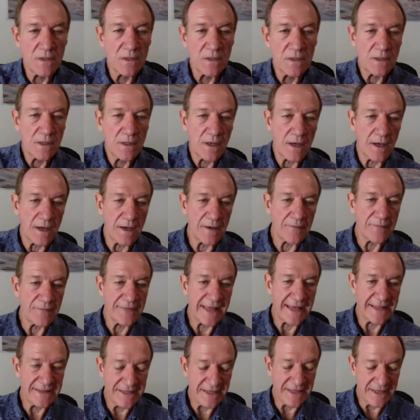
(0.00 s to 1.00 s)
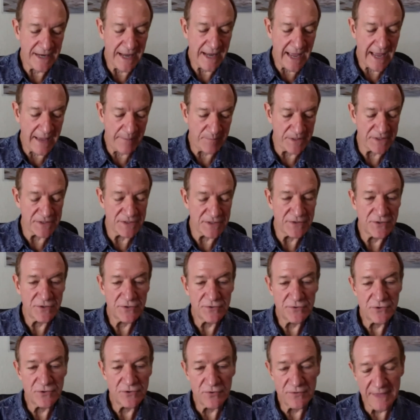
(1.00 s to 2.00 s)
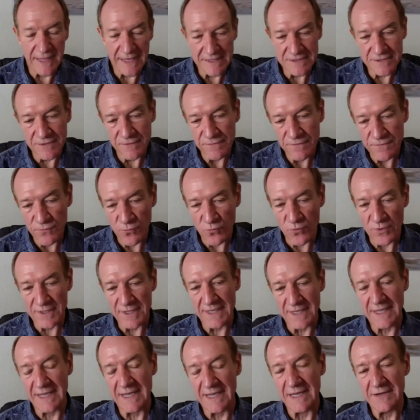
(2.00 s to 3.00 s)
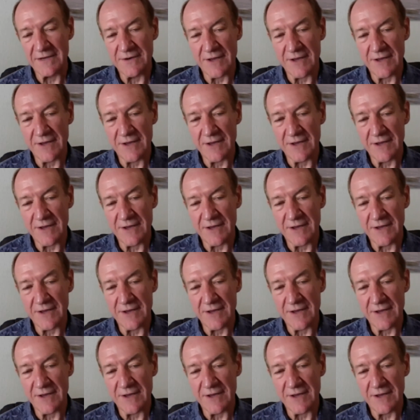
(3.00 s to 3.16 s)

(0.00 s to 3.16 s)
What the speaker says: That didn't happen. 2014,